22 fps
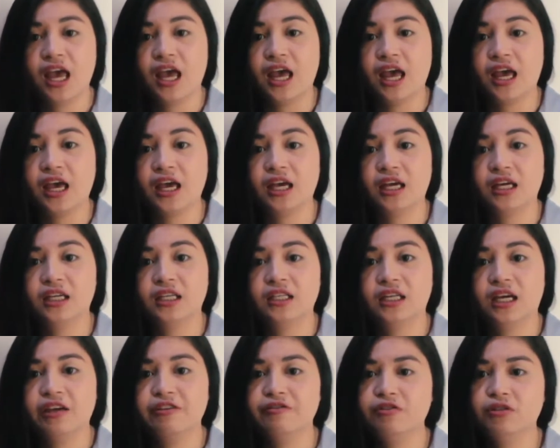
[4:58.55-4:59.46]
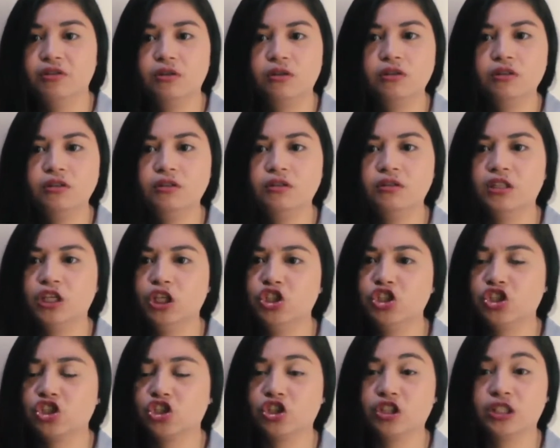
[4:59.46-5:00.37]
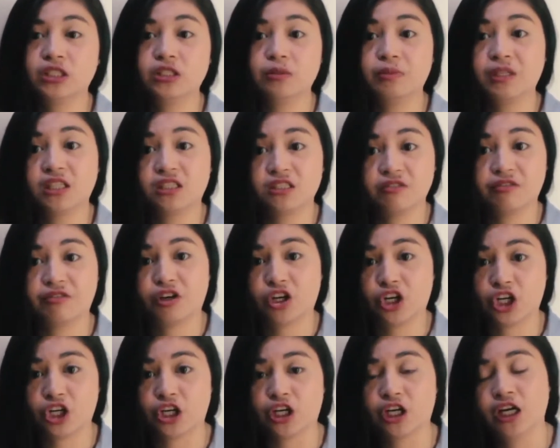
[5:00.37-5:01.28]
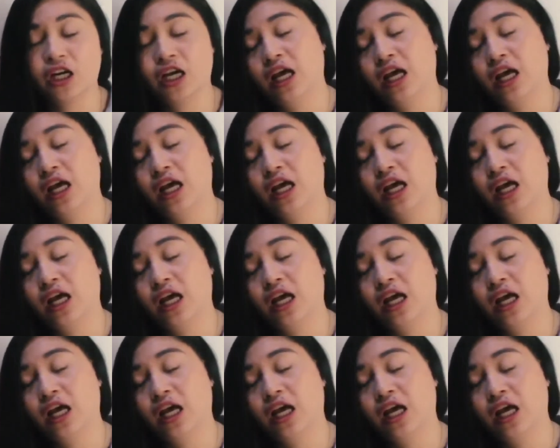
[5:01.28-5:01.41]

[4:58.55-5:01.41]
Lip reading: And I've known insurance because of her.